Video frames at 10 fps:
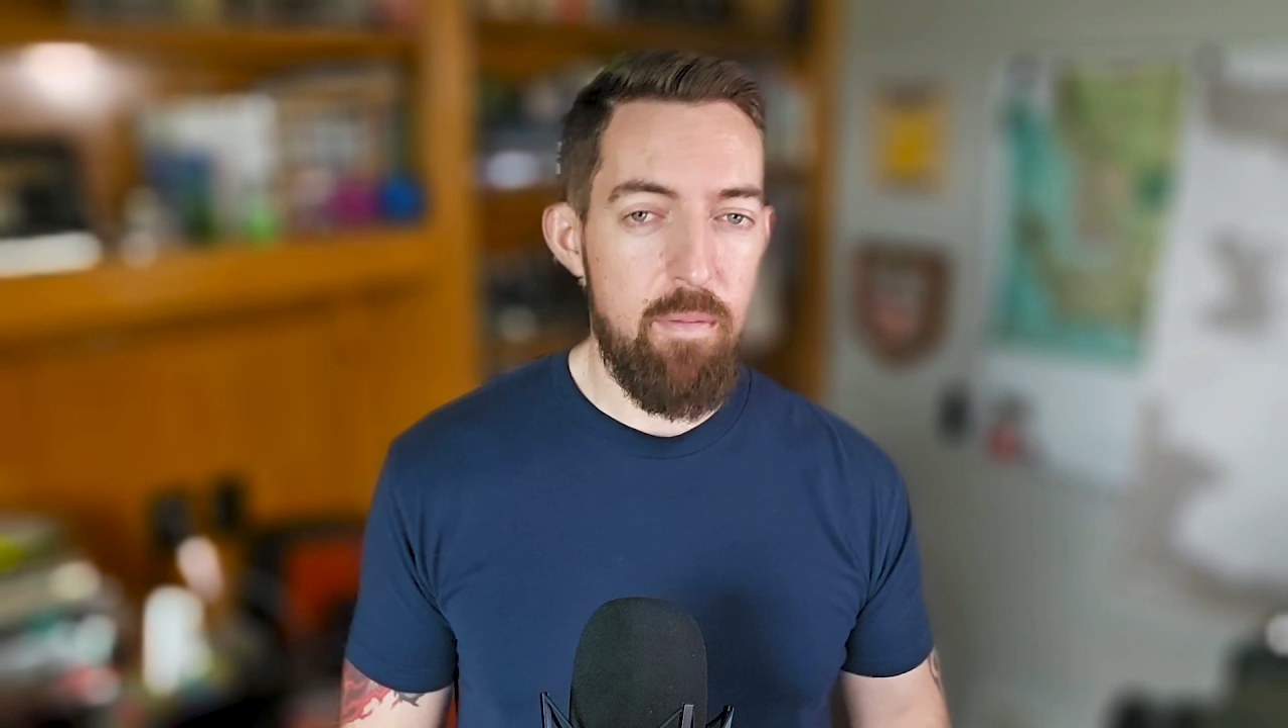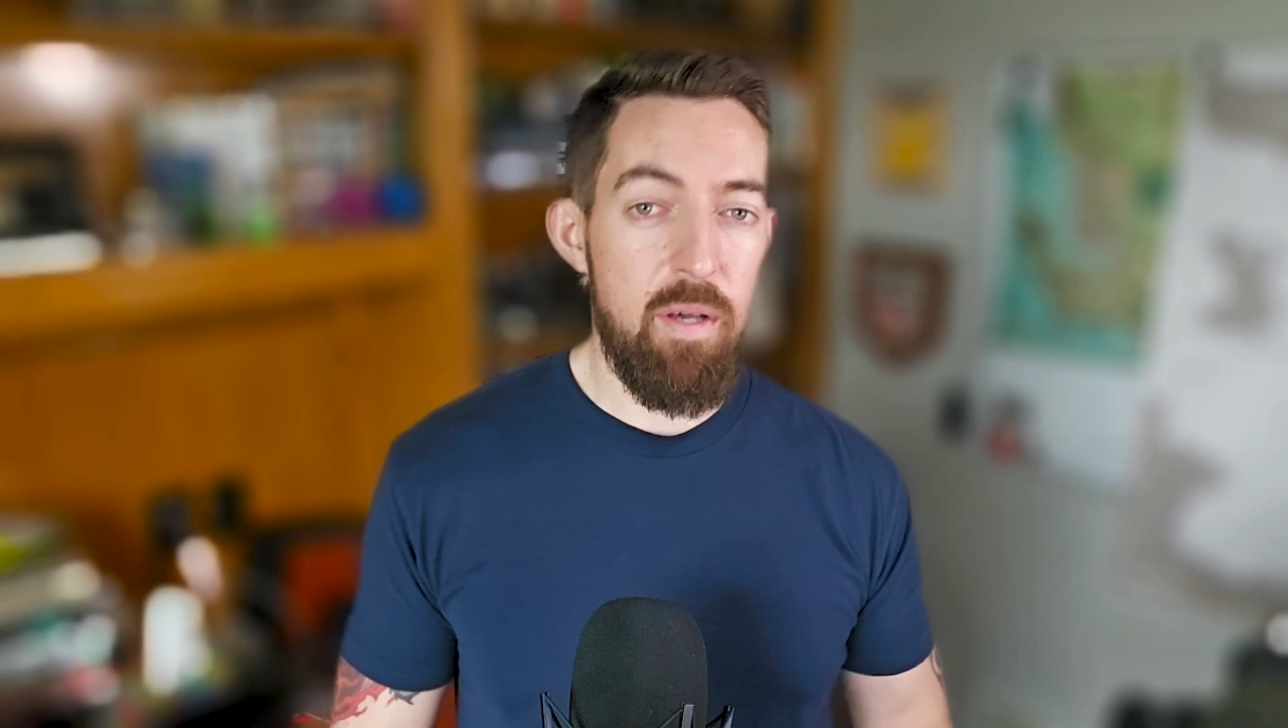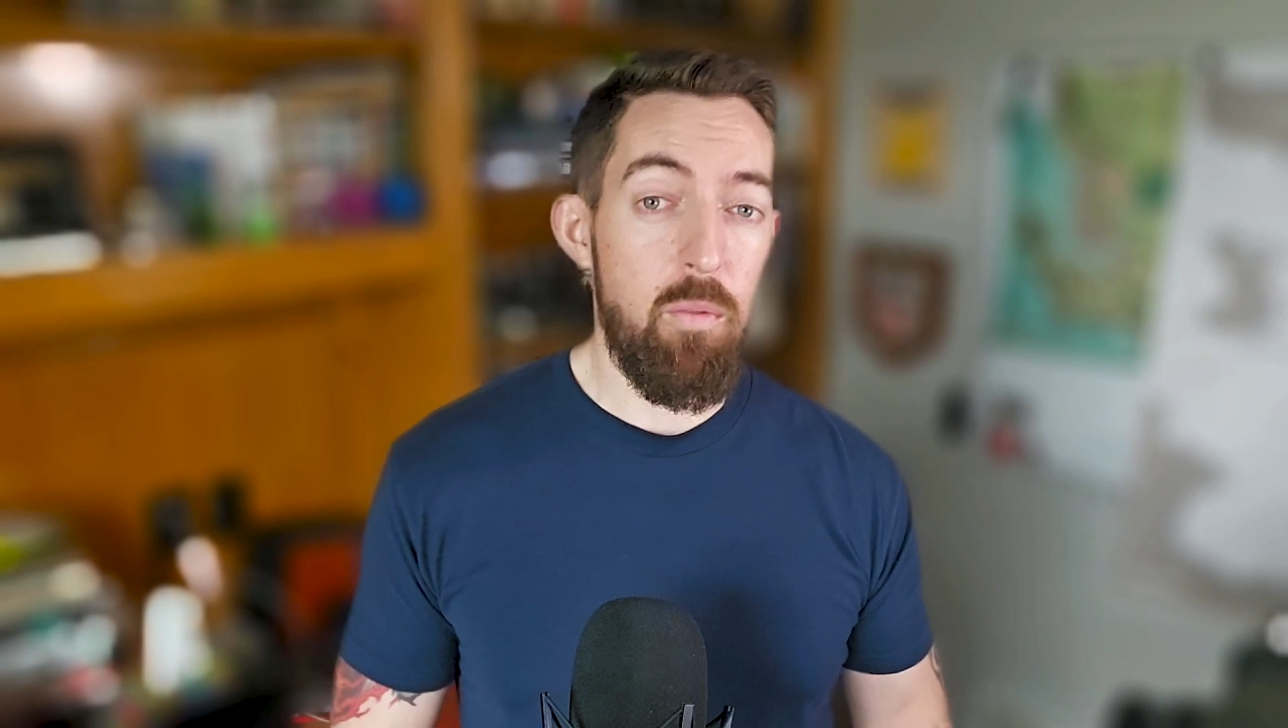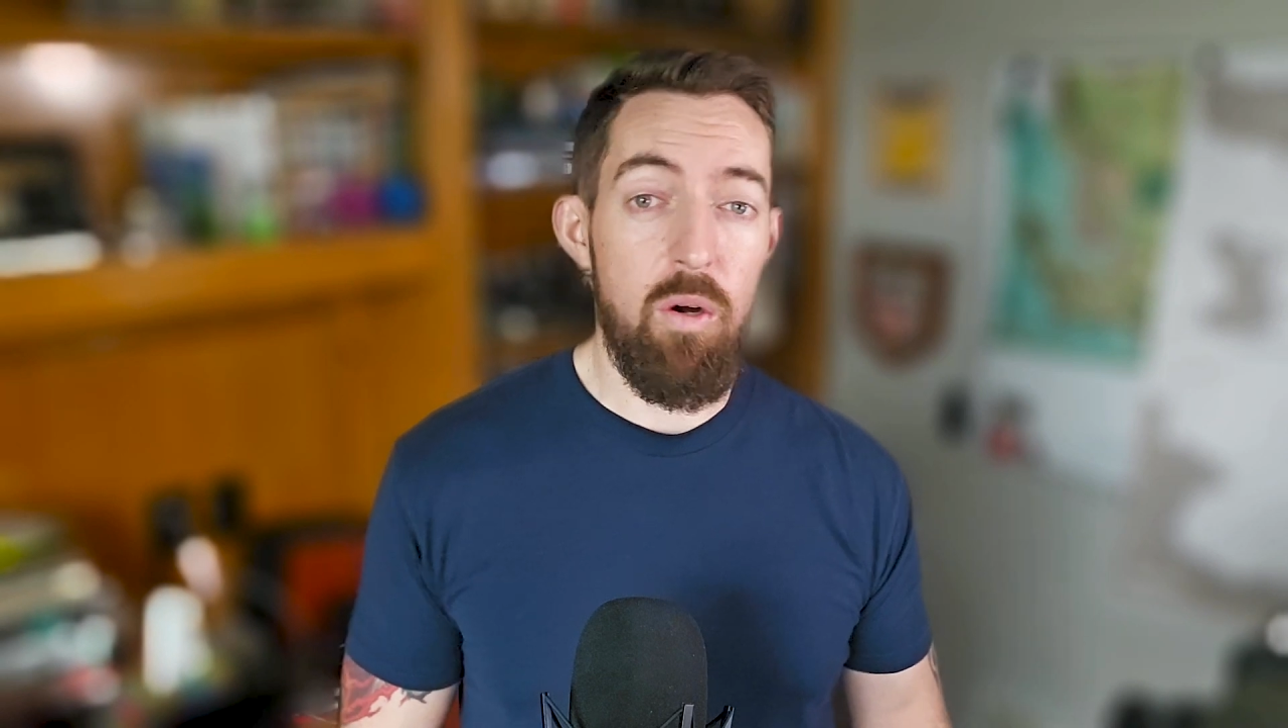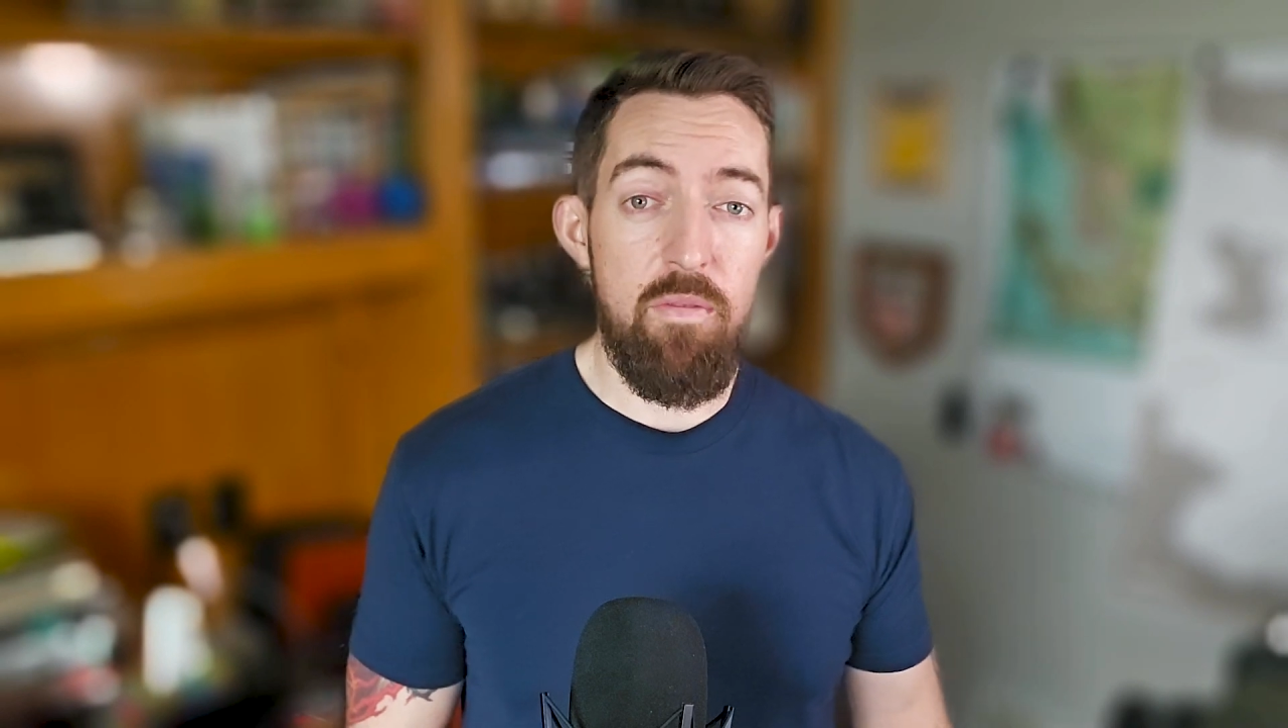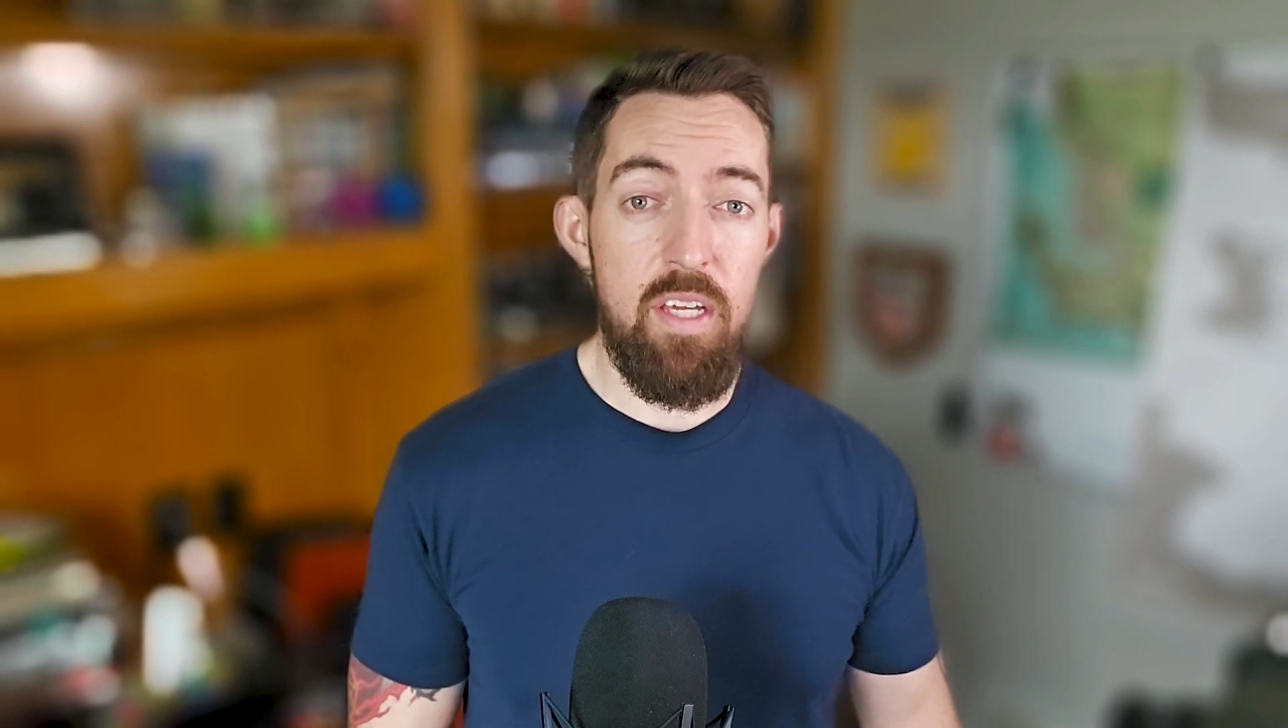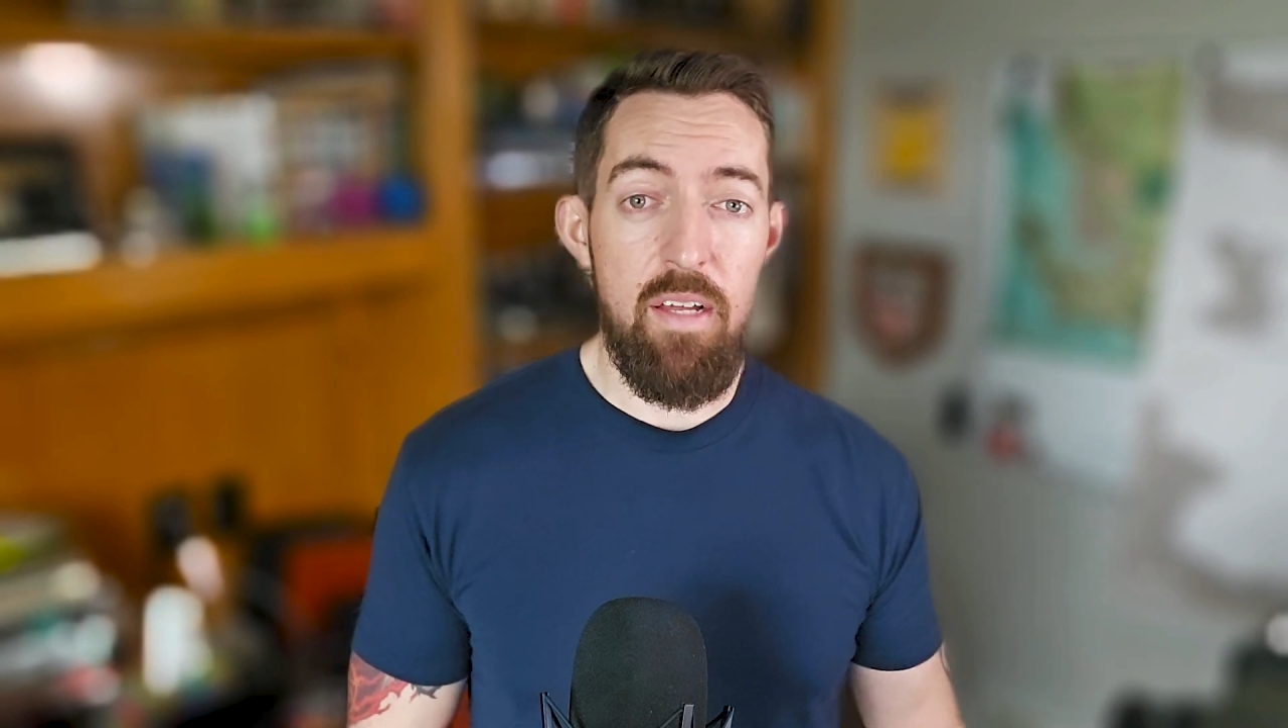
and a bit more of the